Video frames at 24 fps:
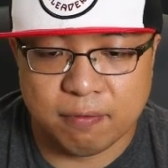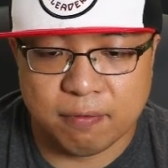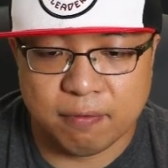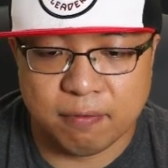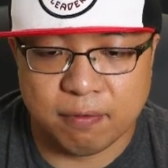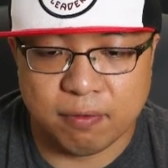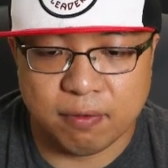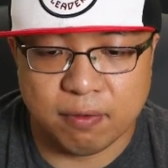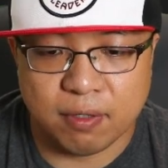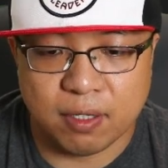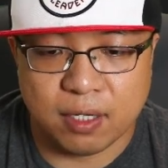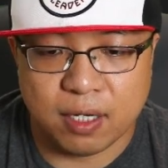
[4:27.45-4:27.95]

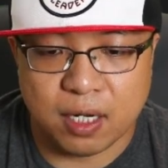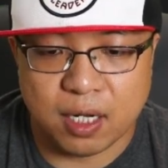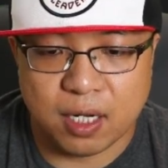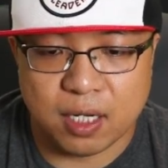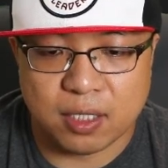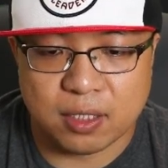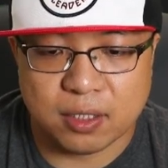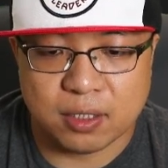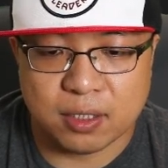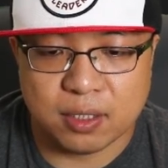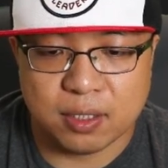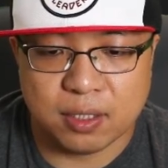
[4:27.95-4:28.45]

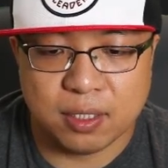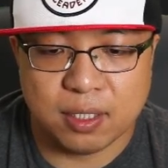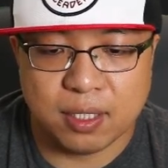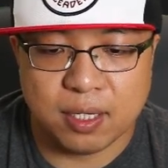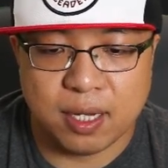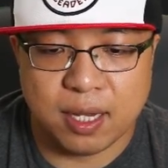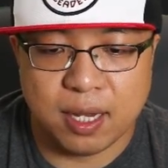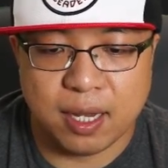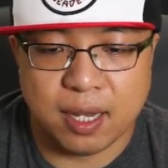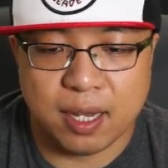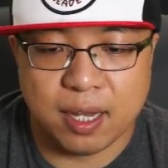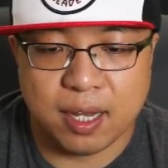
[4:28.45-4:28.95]
Flask
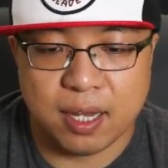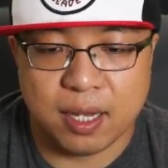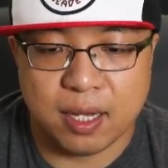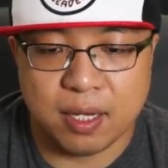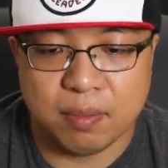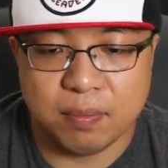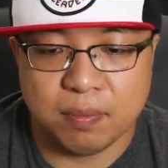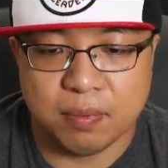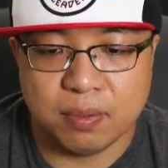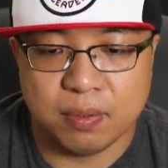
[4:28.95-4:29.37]
app,